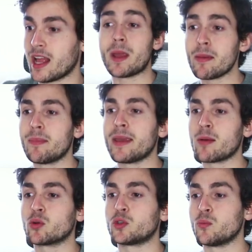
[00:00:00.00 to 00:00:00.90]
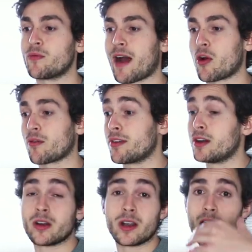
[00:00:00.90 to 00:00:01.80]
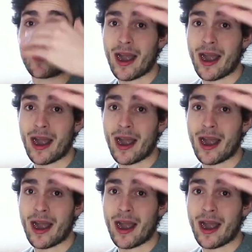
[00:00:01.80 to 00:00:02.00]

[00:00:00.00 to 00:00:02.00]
To maybe be able to move out of their uh,